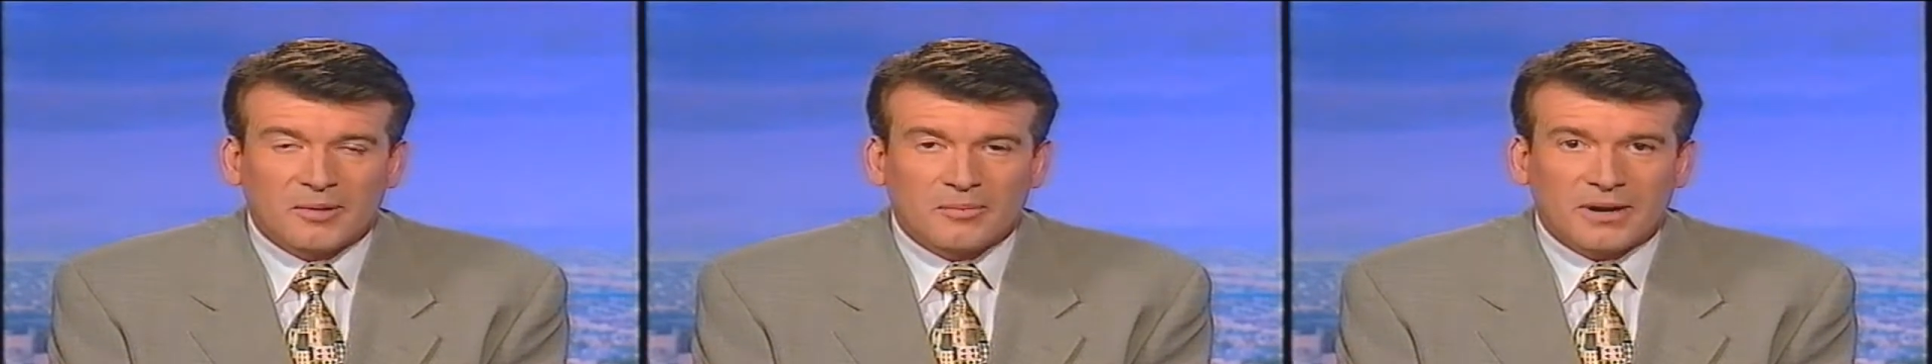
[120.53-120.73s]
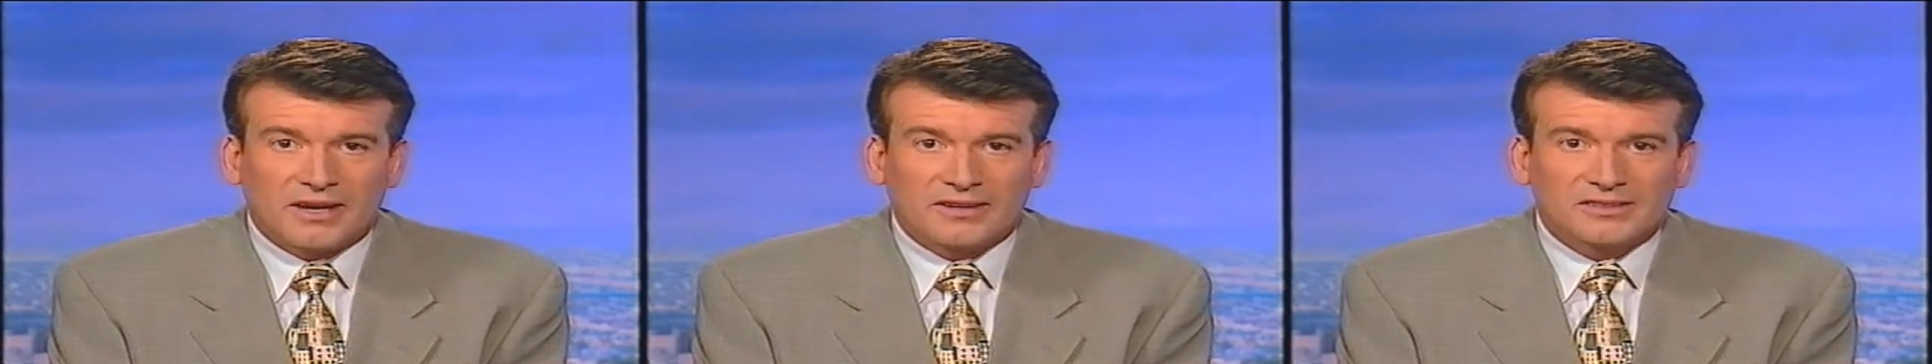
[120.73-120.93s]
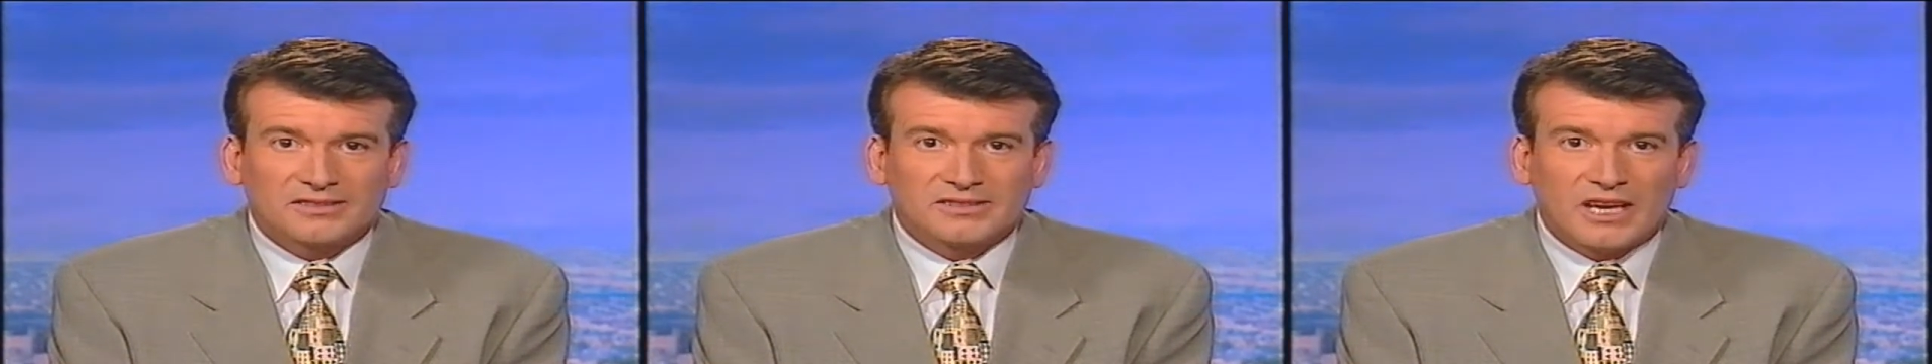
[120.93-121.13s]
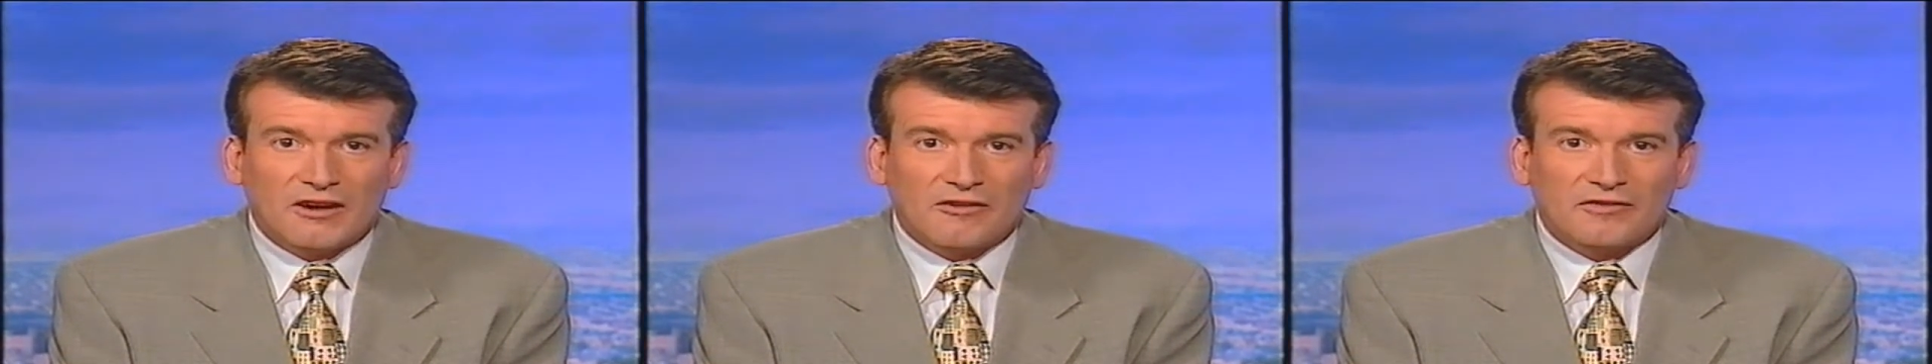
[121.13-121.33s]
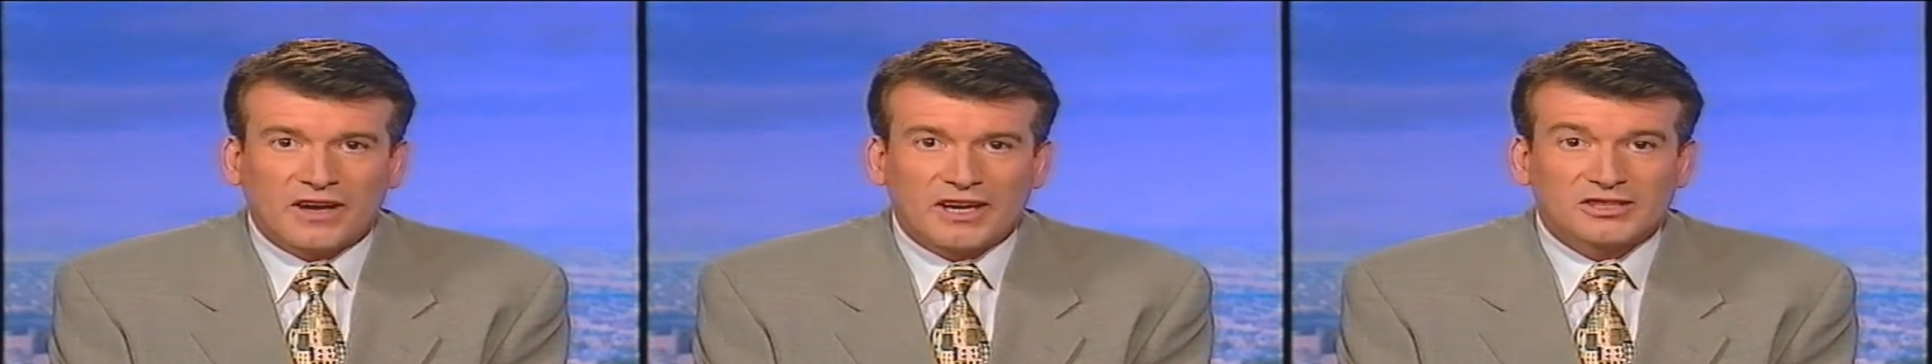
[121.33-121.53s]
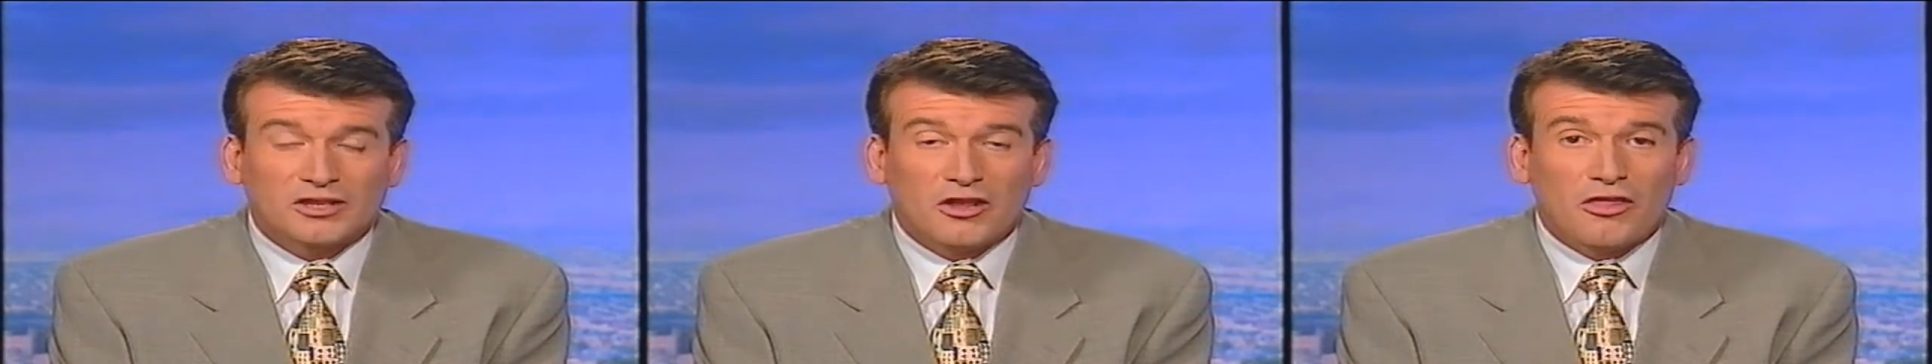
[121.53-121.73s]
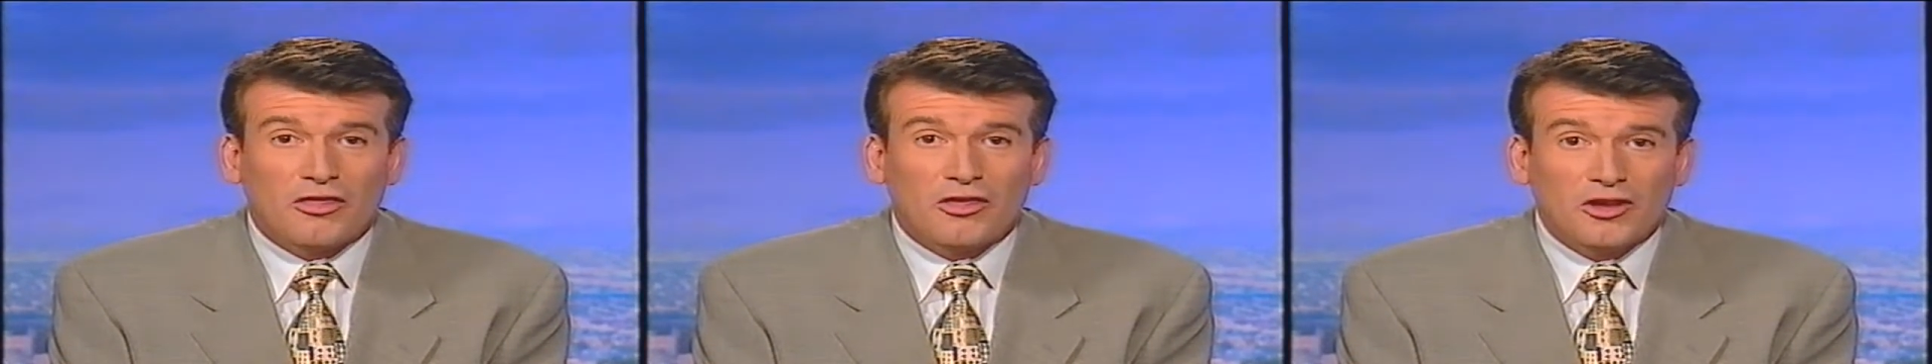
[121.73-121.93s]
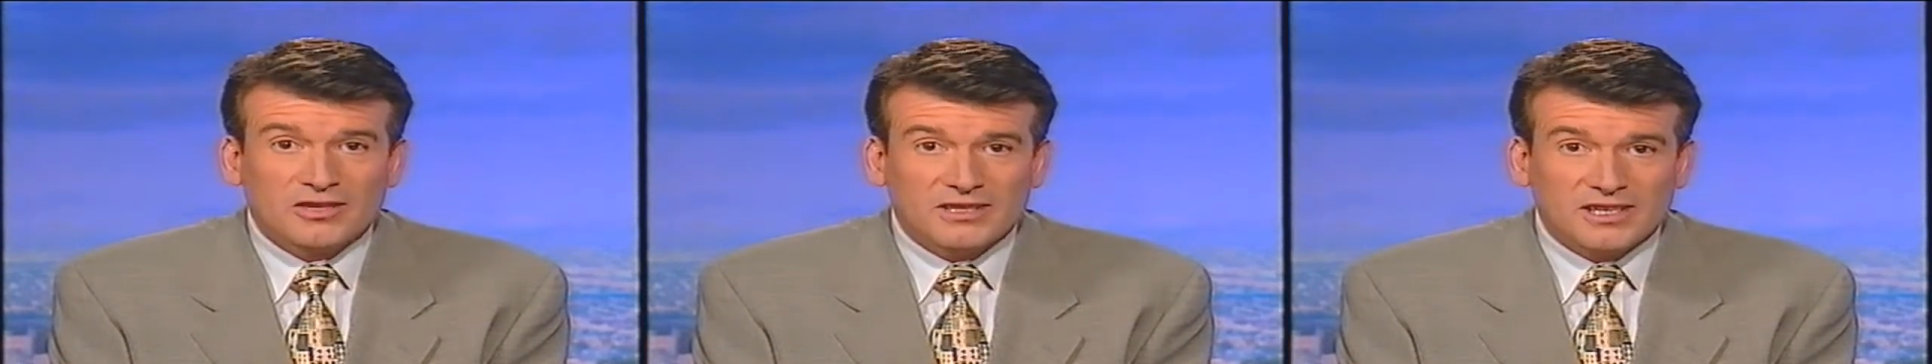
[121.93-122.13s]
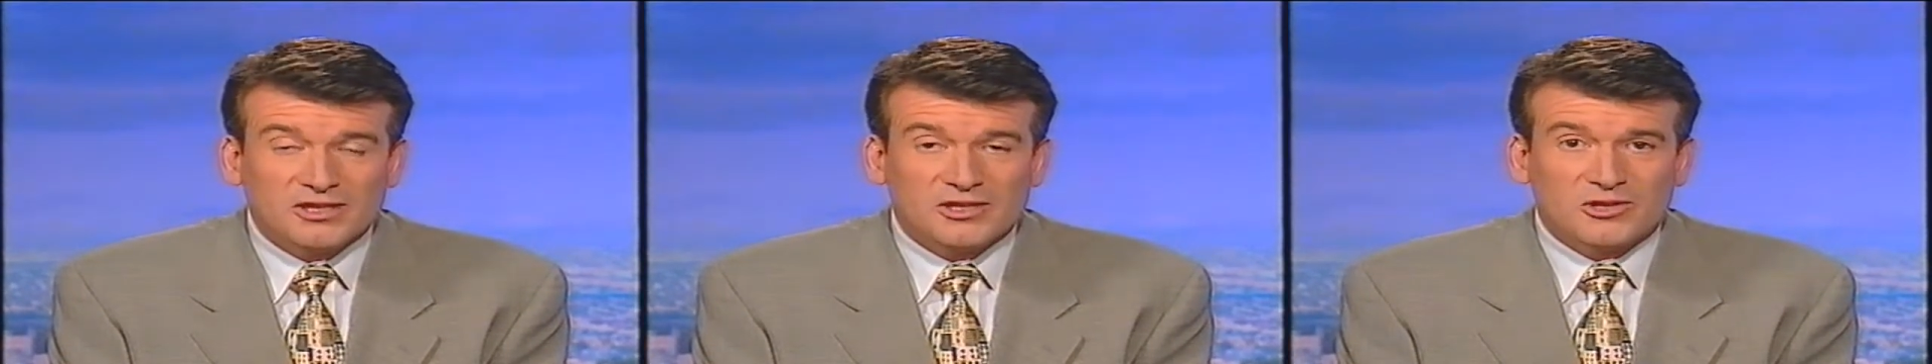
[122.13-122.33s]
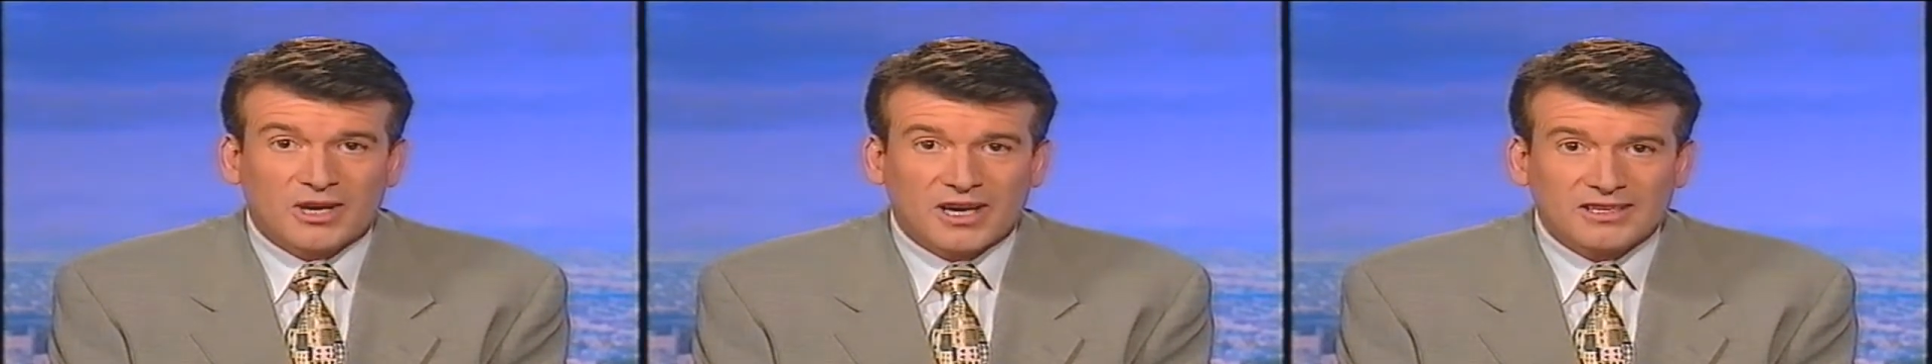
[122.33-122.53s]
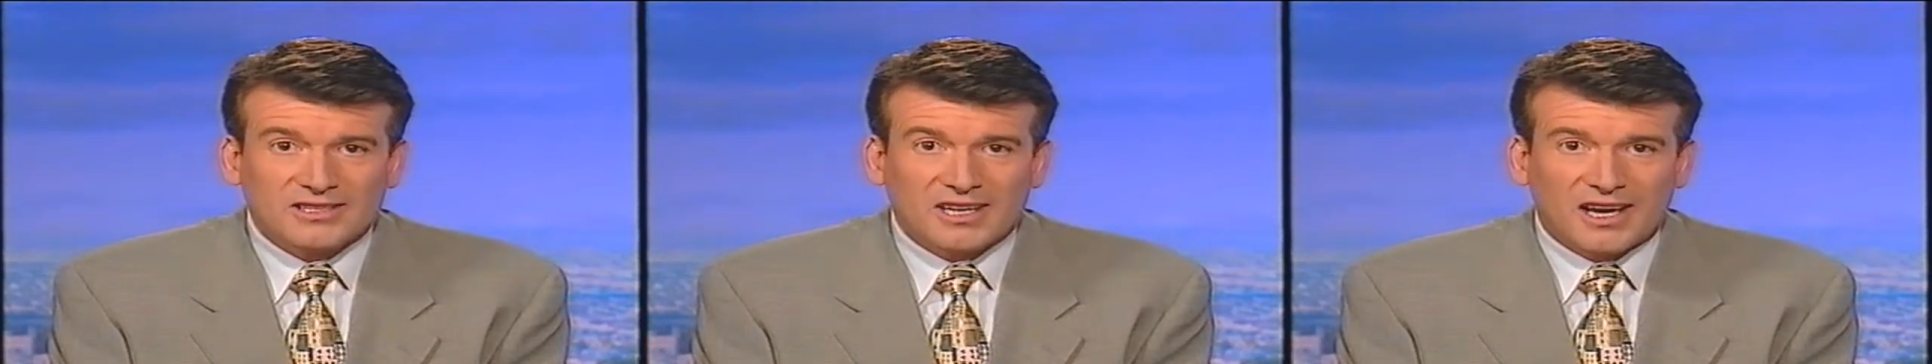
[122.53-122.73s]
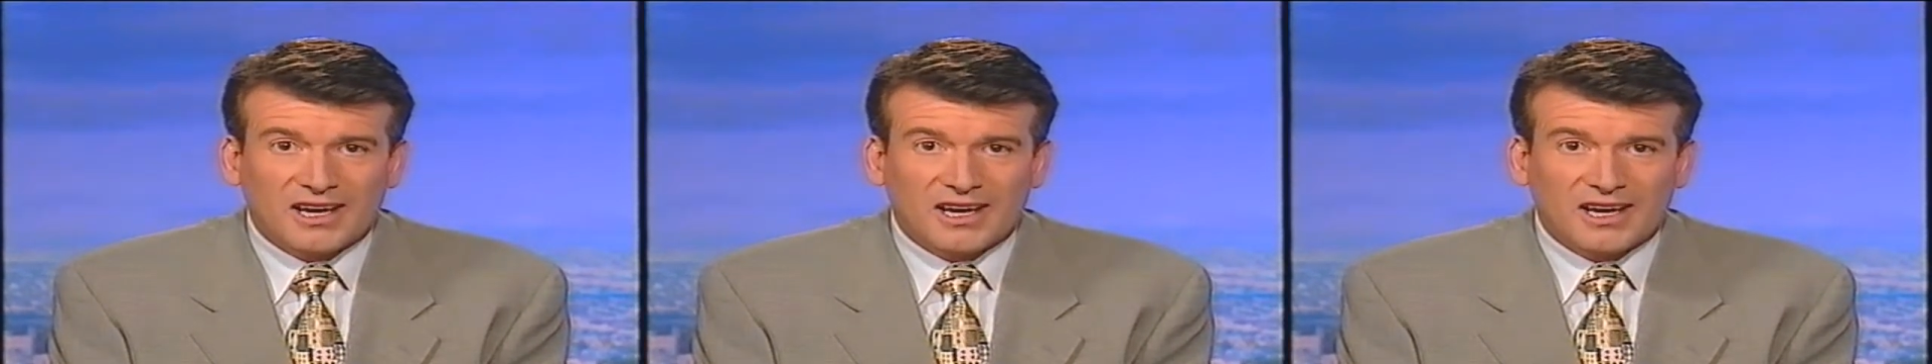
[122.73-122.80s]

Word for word: Punters now face 30 straight